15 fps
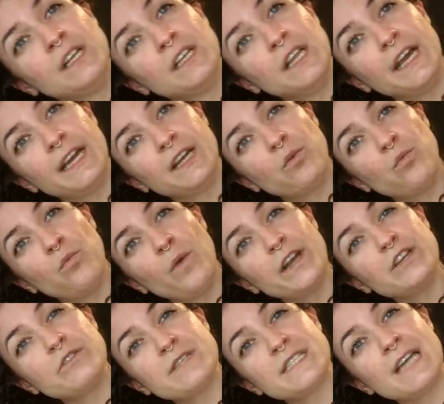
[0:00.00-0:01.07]
Like, when
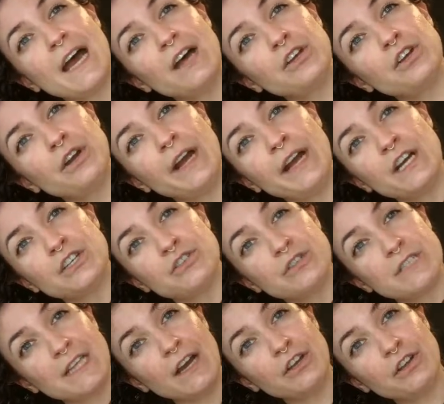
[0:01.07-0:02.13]
you style your hair, do you
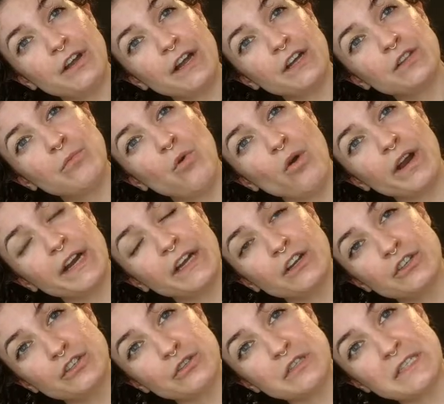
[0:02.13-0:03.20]
style your hair in the morning or
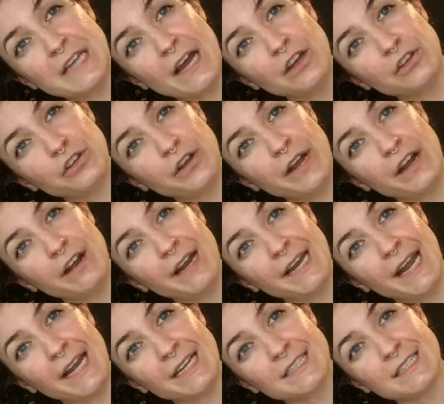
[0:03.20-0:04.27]
do you style your hair at
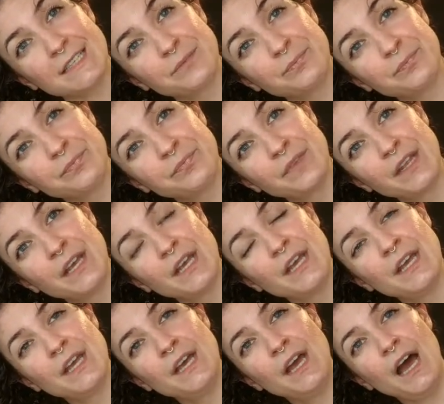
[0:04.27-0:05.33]
night?
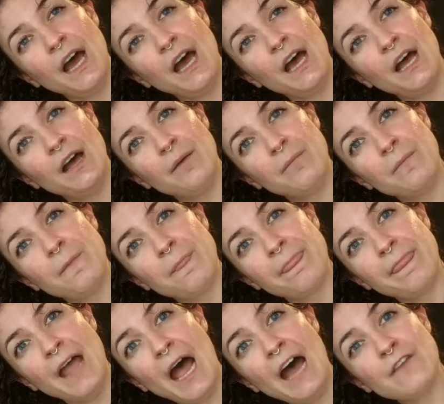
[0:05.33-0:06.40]

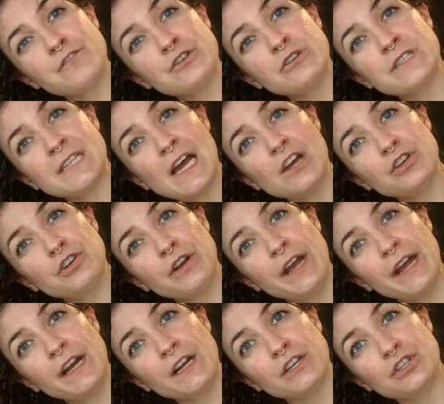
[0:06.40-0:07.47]
After you style your
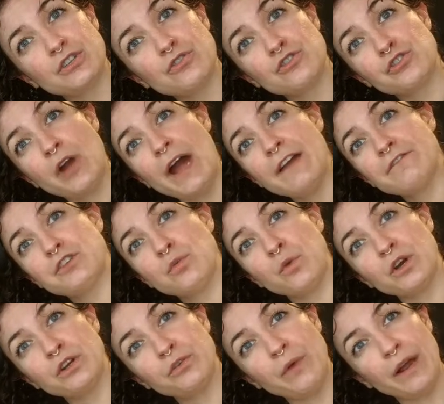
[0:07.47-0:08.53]
hair, do you drive to
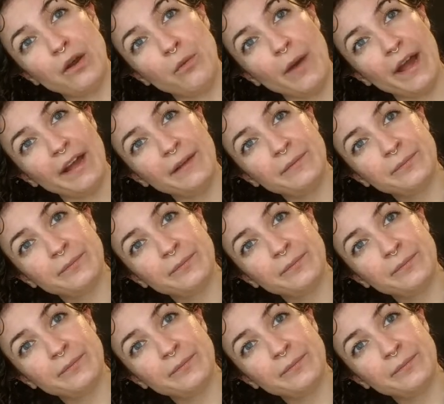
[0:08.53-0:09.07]
work right away?